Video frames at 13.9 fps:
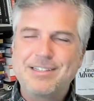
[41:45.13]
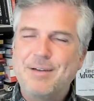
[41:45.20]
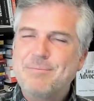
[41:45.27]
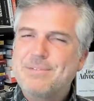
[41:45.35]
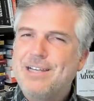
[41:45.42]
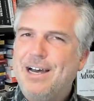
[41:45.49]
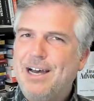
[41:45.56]

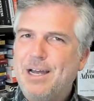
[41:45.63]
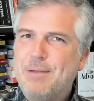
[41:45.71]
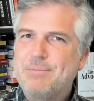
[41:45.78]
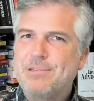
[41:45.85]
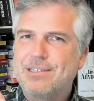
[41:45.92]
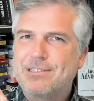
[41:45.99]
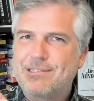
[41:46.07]

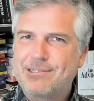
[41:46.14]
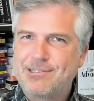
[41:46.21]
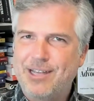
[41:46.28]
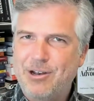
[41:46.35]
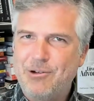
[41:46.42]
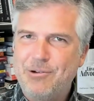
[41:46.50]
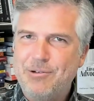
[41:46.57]
Sometimes it's
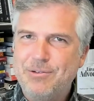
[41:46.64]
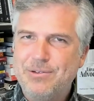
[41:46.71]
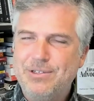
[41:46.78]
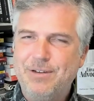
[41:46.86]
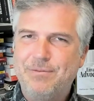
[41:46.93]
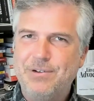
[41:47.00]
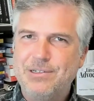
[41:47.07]
subtle
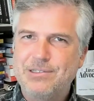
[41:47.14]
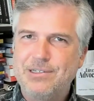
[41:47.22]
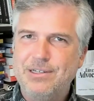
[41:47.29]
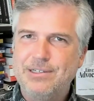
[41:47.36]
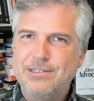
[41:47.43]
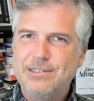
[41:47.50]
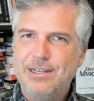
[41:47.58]

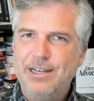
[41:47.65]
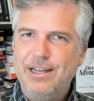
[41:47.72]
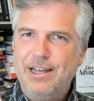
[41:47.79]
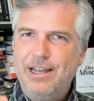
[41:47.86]
differences,